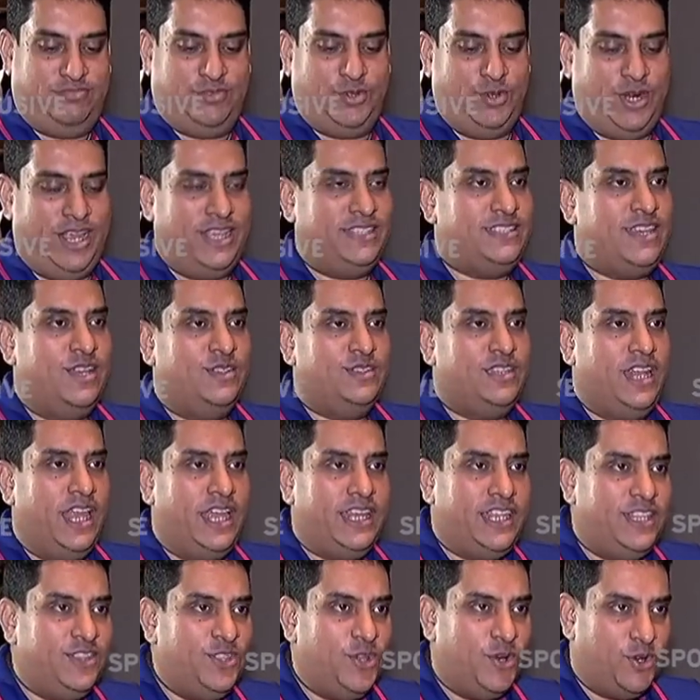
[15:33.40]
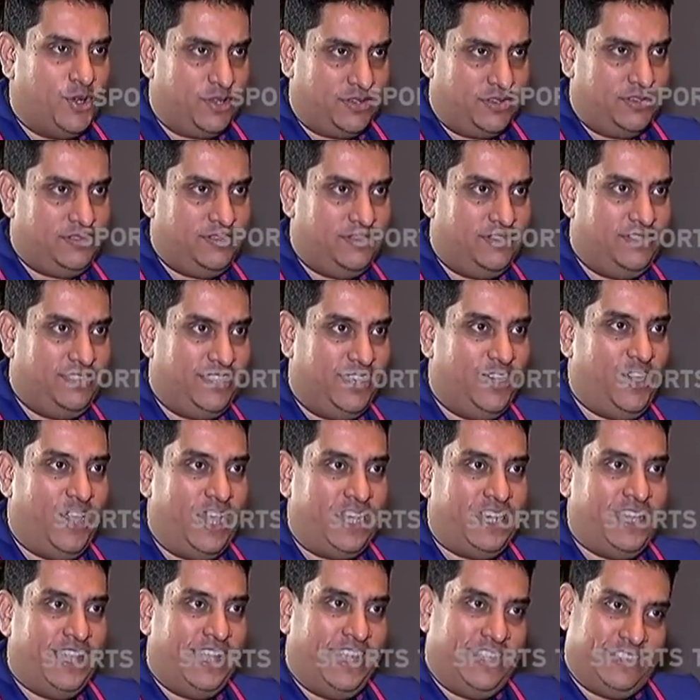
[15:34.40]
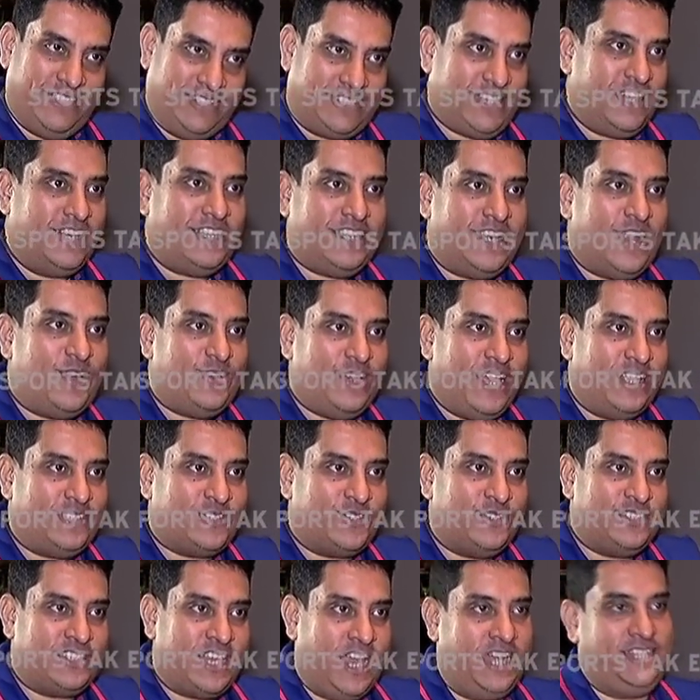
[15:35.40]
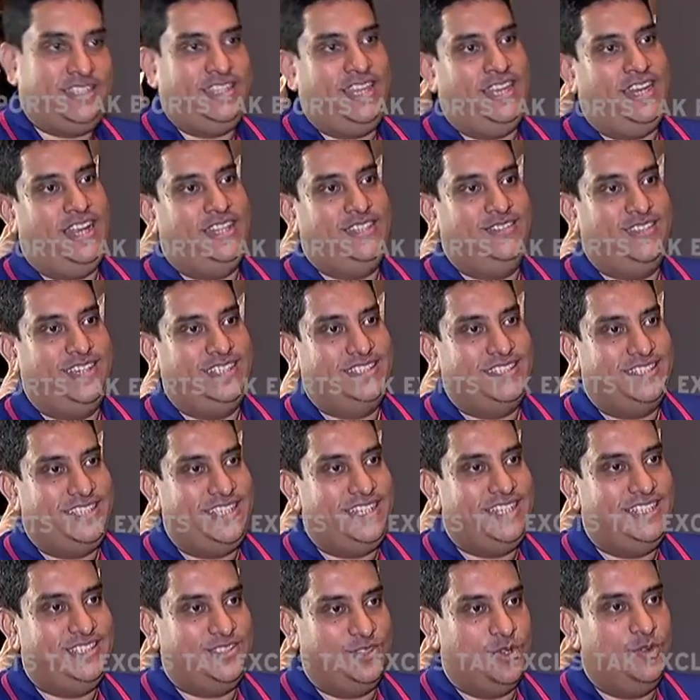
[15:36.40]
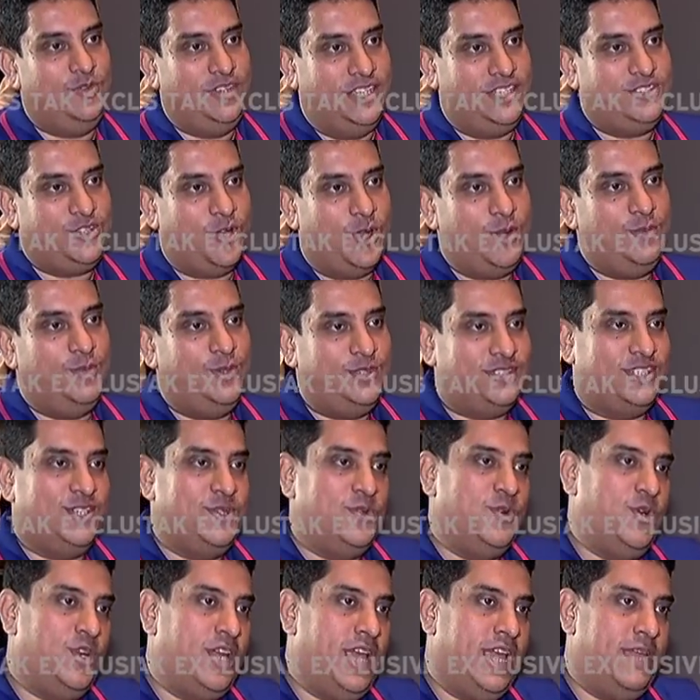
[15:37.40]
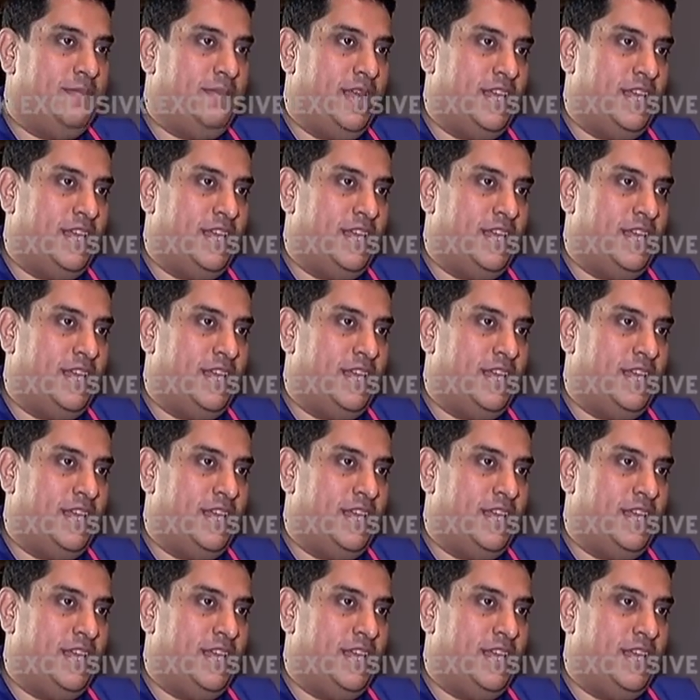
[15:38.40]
2 days down the line, Indore? You know, and the turnaround has to start there, otherwise the series is over. It's almost a do-or-die